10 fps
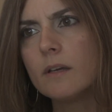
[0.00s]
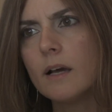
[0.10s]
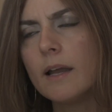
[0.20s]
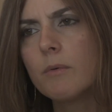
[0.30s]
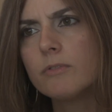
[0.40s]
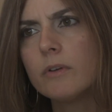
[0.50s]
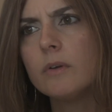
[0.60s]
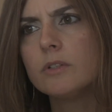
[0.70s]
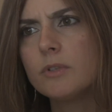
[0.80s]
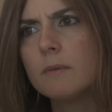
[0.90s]
And I was very
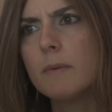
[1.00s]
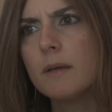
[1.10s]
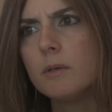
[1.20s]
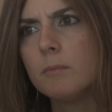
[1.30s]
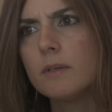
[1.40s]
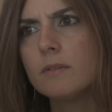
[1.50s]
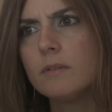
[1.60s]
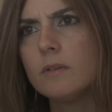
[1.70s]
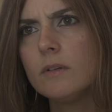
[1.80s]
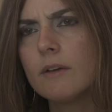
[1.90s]
intrigued by you because
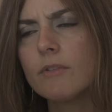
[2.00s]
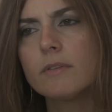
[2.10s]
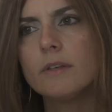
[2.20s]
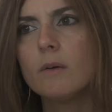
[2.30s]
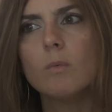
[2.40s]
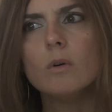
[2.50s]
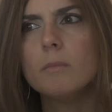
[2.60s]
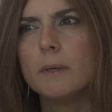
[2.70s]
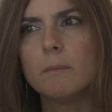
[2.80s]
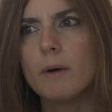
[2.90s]
you never see a
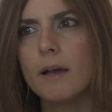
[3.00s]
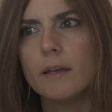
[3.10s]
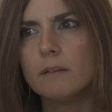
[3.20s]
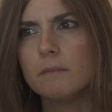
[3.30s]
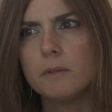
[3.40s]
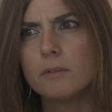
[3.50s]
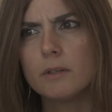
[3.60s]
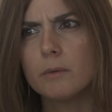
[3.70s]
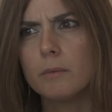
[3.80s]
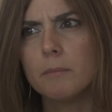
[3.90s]
woman buying
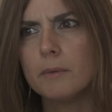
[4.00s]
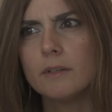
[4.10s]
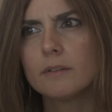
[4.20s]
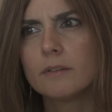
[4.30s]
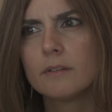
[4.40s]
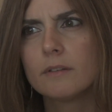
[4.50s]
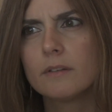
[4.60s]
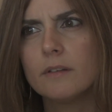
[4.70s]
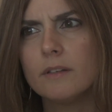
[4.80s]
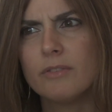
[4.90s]
music equipment.
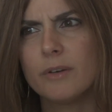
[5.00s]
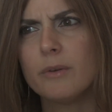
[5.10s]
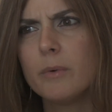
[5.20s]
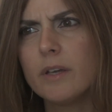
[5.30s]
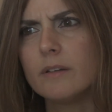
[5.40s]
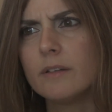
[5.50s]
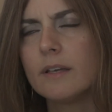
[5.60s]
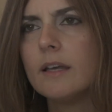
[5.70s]
It's very weird.